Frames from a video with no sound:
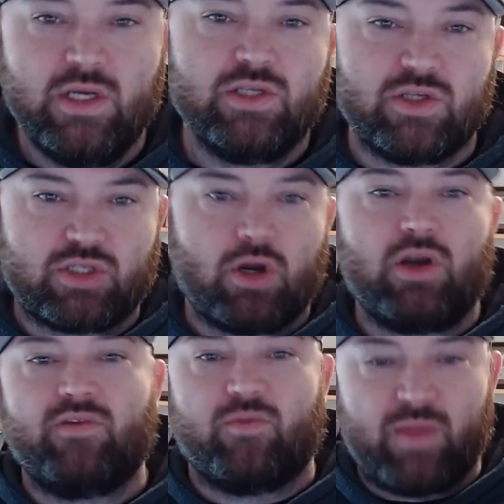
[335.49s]
So
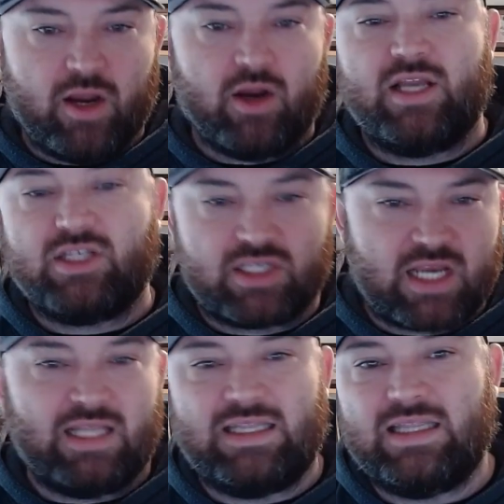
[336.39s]
starting from there and just
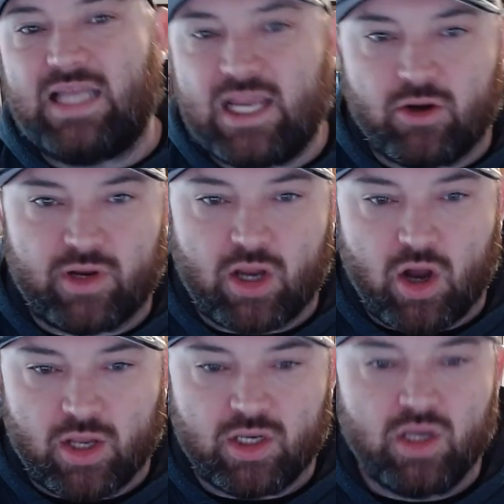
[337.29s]
kind of layering
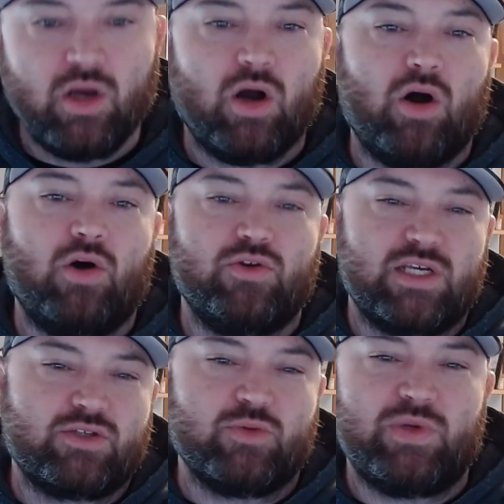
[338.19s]
on all those
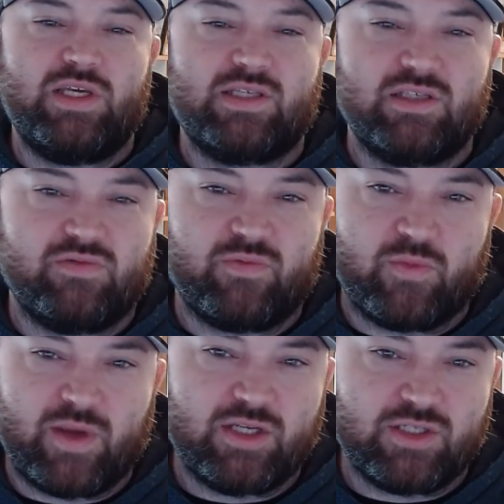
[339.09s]
extra pieces of
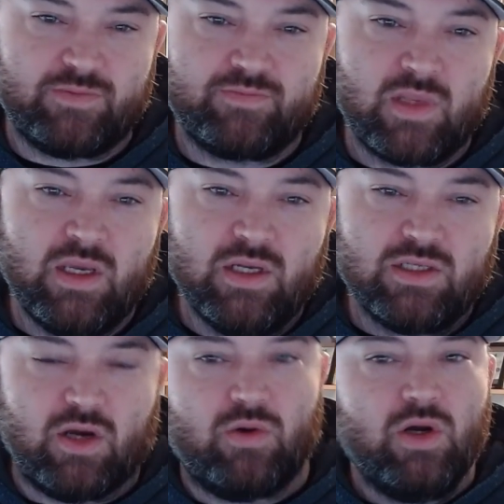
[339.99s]
information.
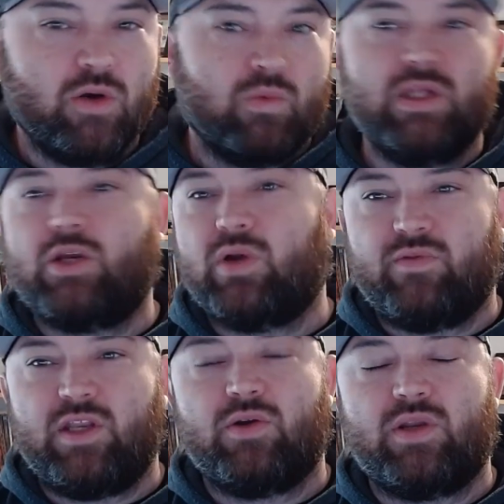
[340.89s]
So really quick
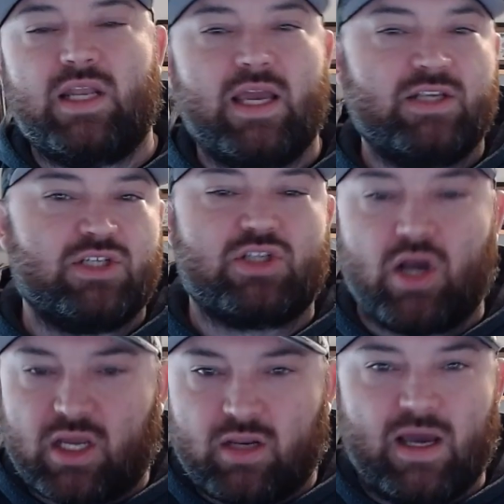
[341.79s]
video today, just
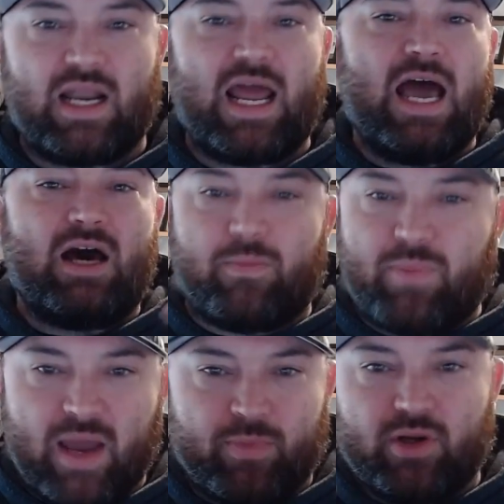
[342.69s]
talking about how to
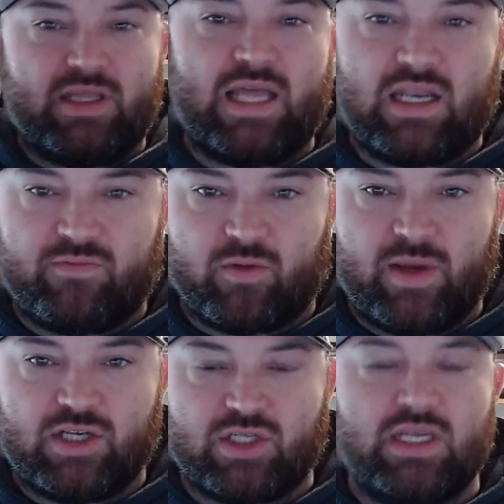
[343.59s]
pepper in that
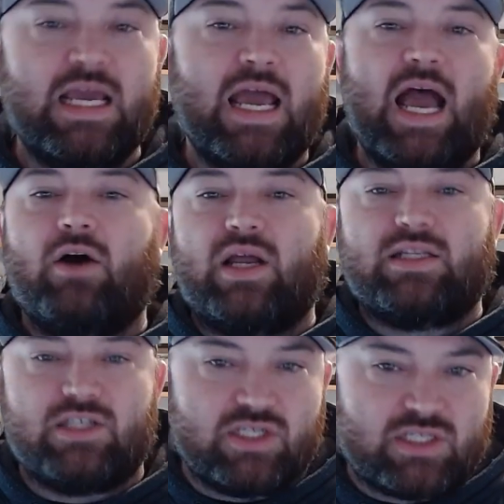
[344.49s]
information, how not
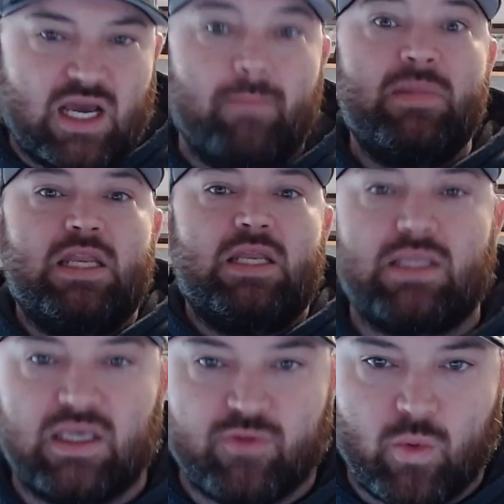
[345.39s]
to just
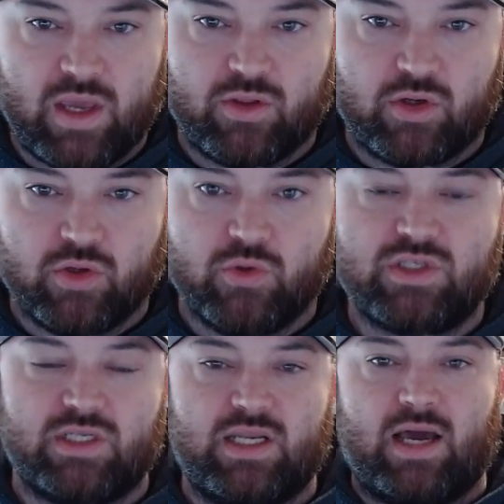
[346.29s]
immediately give away the
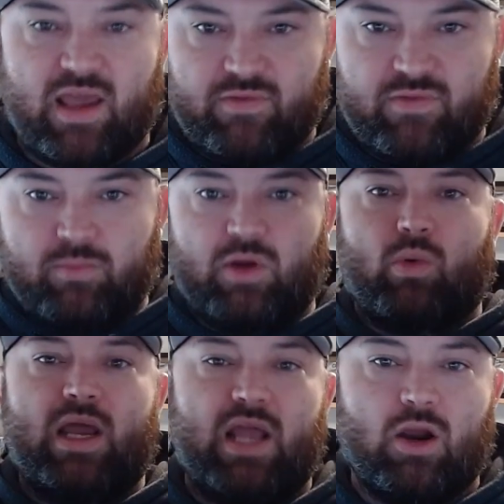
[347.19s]
goose and not have that big
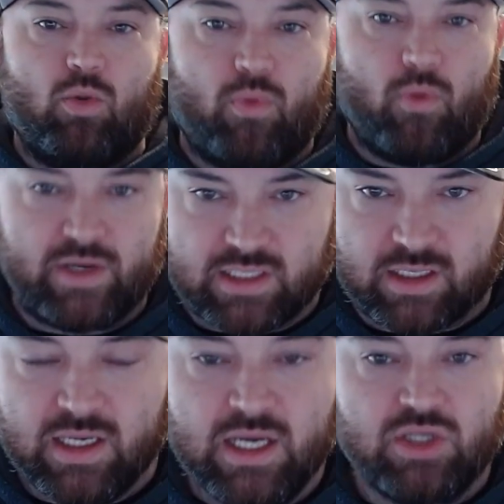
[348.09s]
red arrow
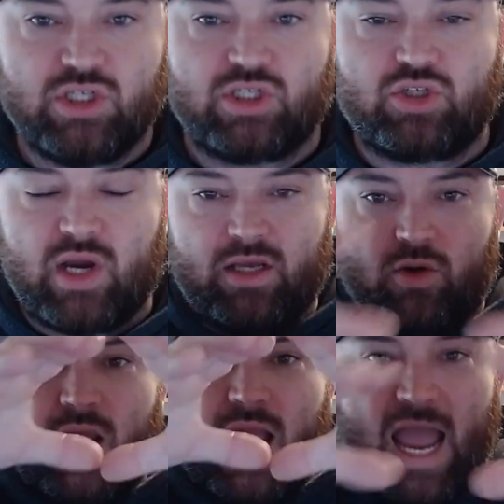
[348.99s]
pointing. Just try
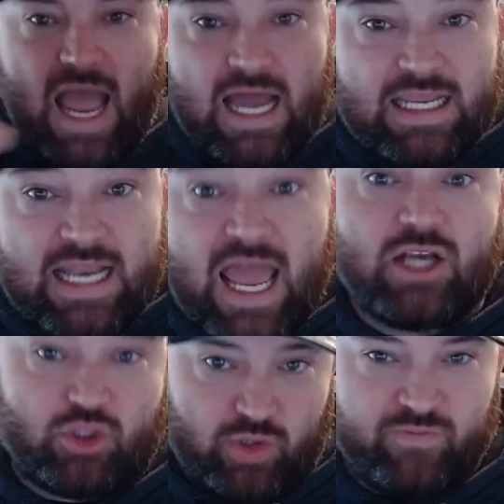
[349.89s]
to add in
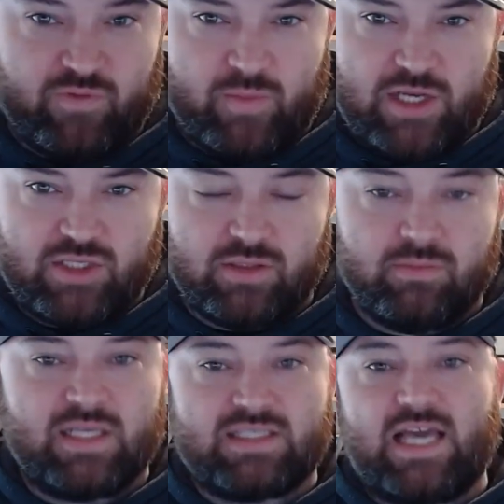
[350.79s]
extra information
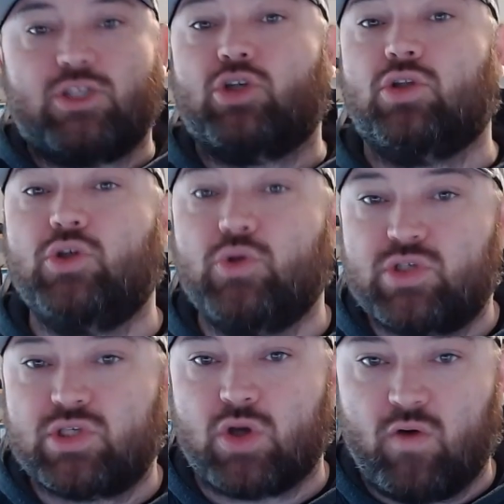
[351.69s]
because that
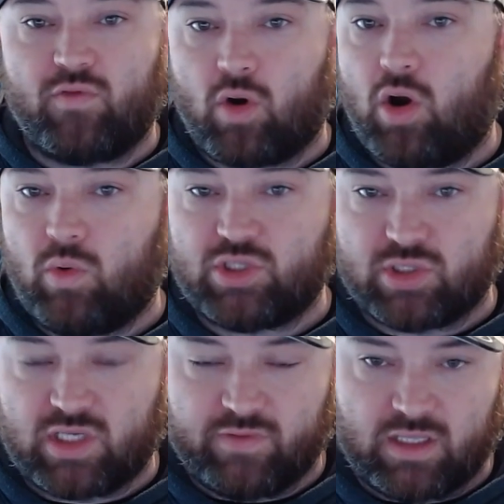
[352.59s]
dilutes overall what you're
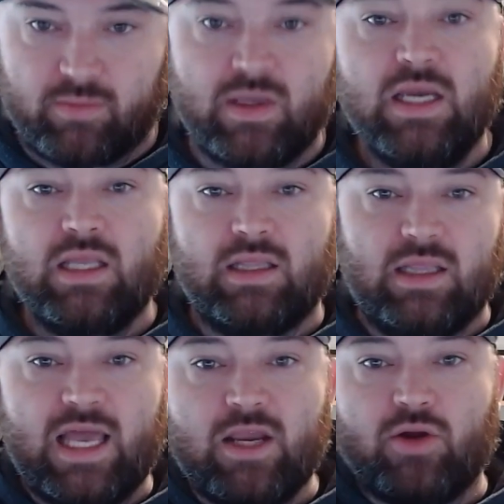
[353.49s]
giving them.
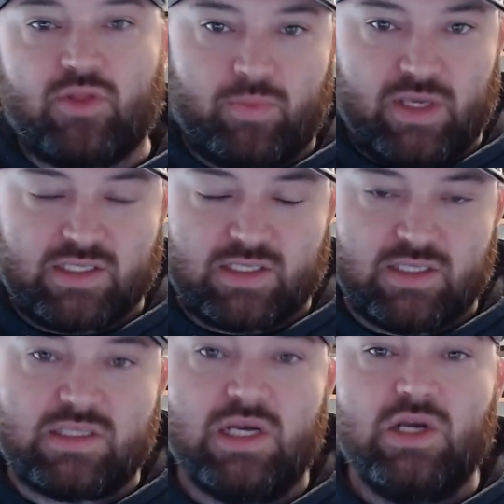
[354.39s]
Layer the
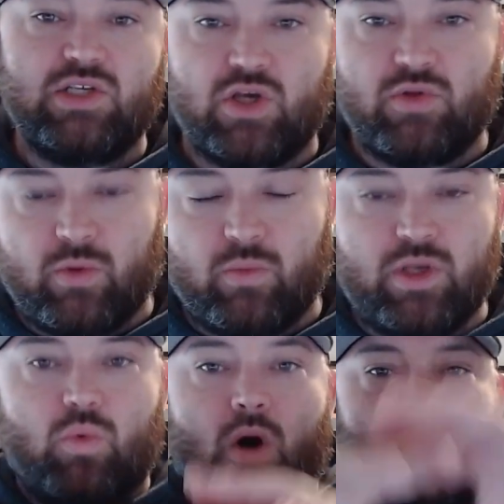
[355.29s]
pieces so that when
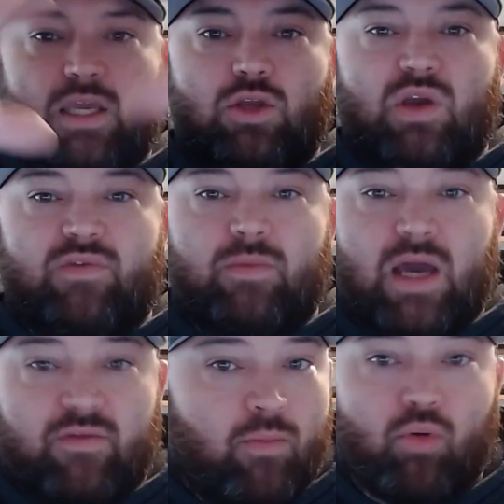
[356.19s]
you walk in, you give them
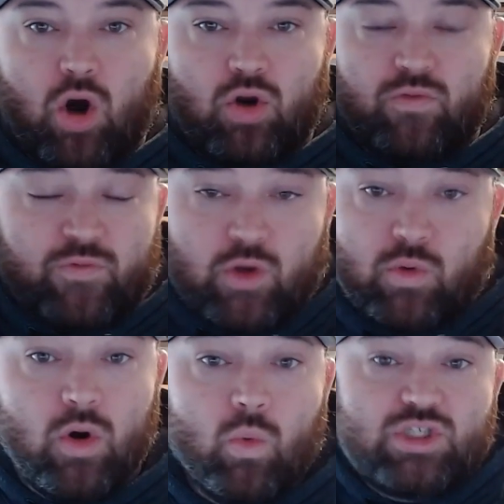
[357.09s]
kind of a broad
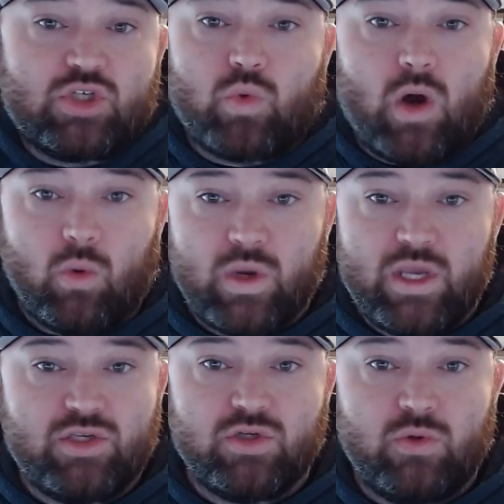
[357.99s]
overview, which is what we
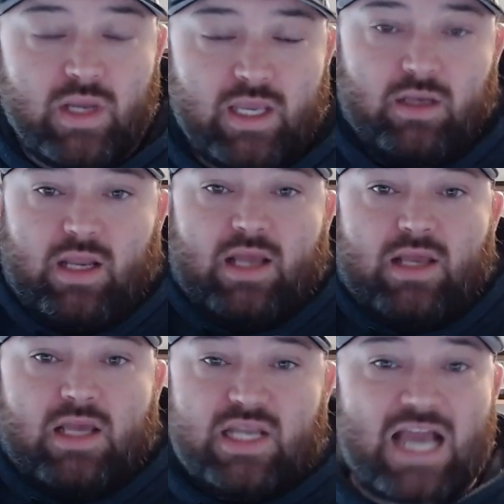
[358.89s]
do
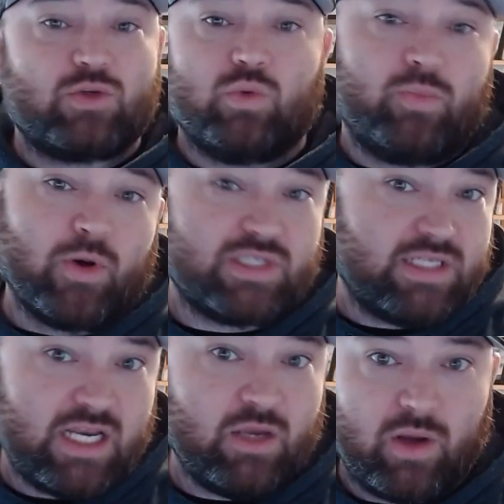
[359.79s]
as an actual
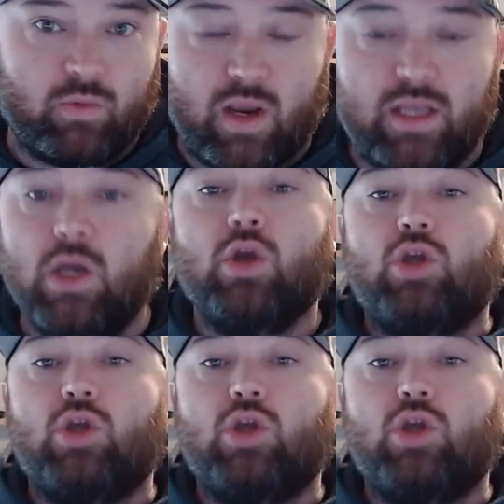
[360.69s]
person anyway, right?